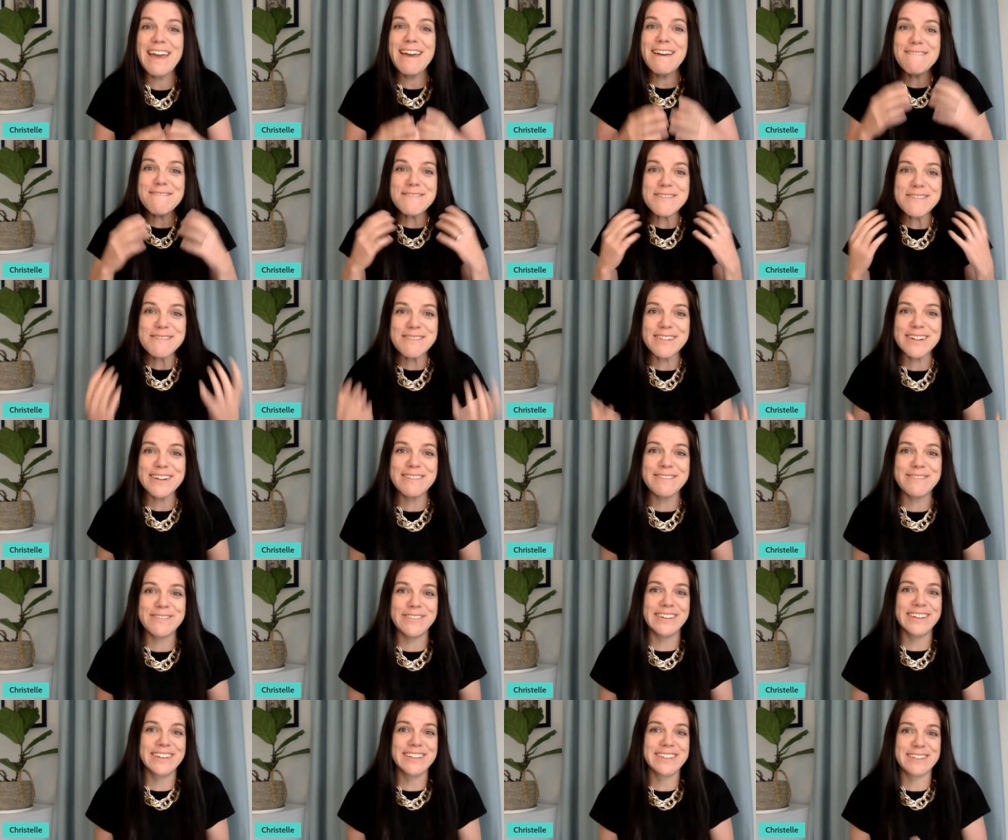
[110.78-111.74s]
Everyone
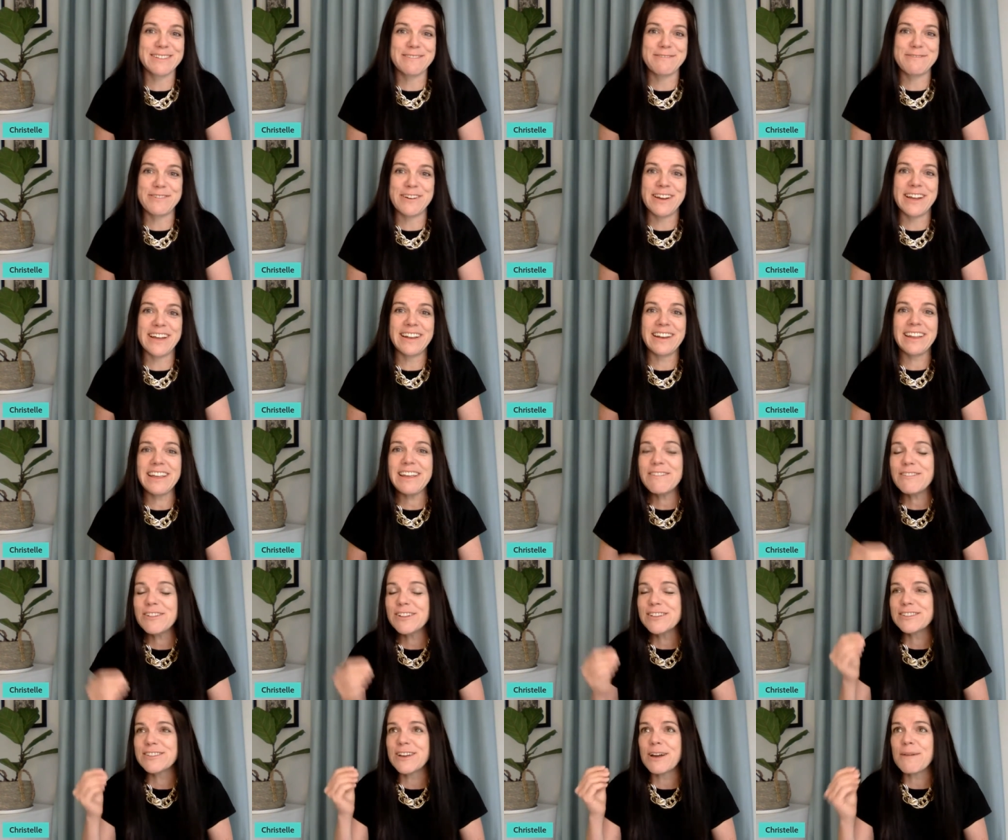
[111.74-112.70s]
feels afraid,
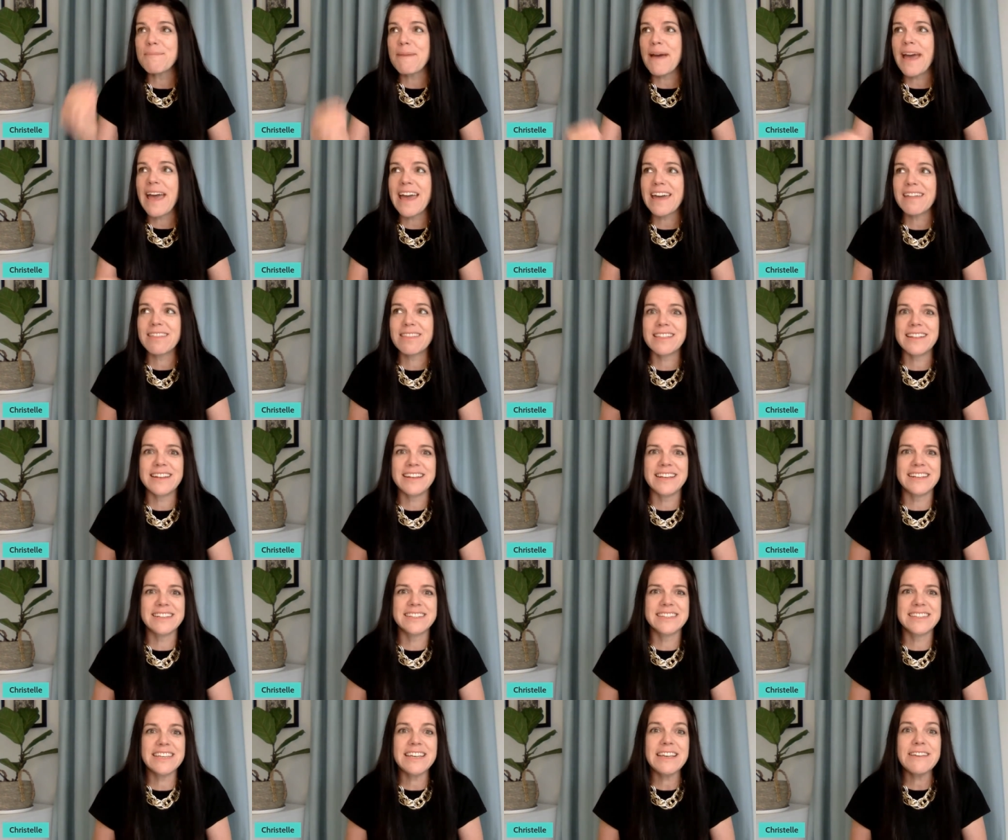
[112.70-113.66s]
even top
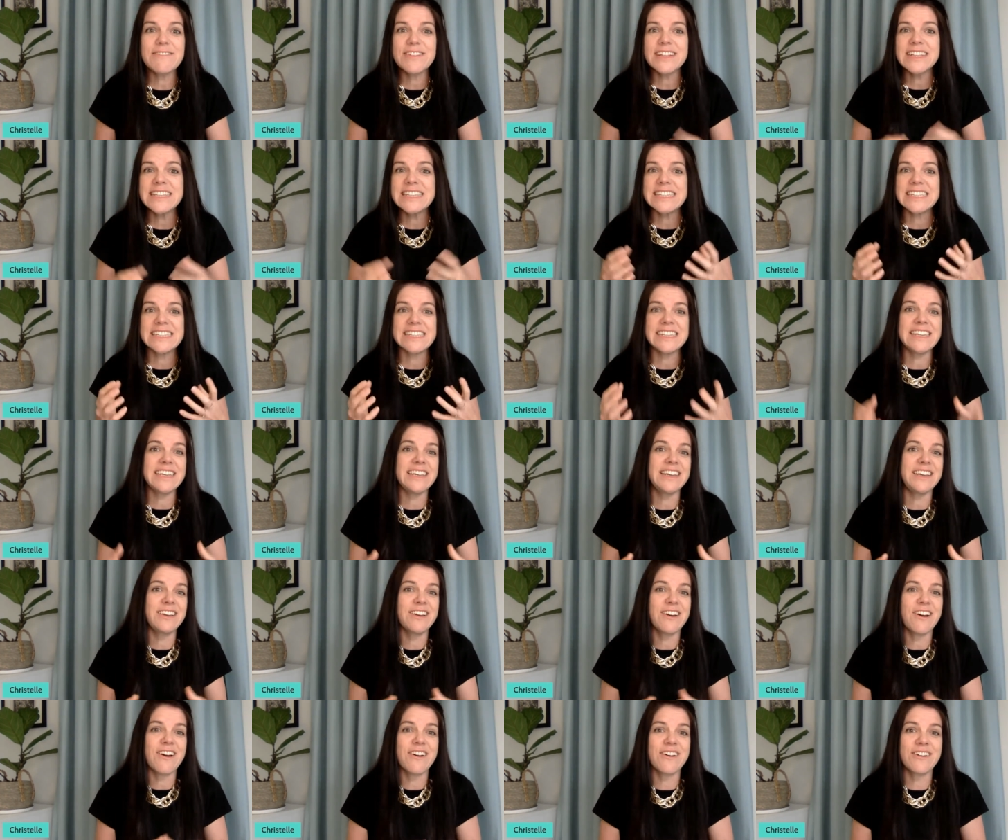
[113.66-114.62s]
athletes, even
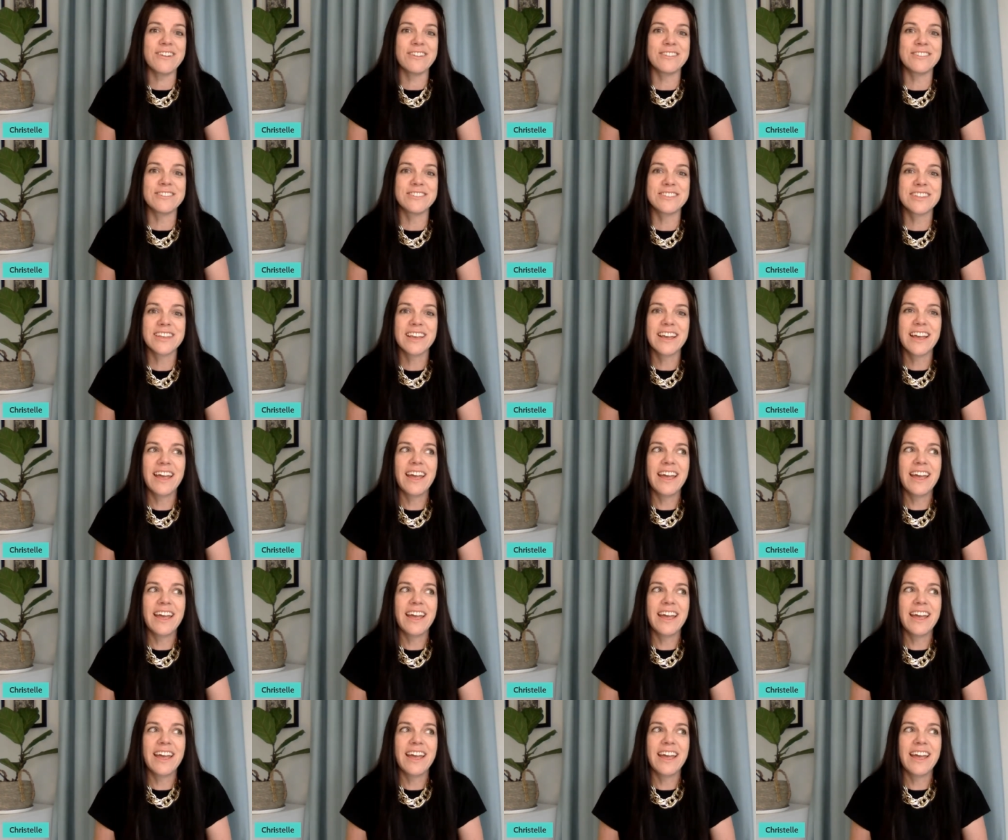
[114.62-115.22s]
CEOs.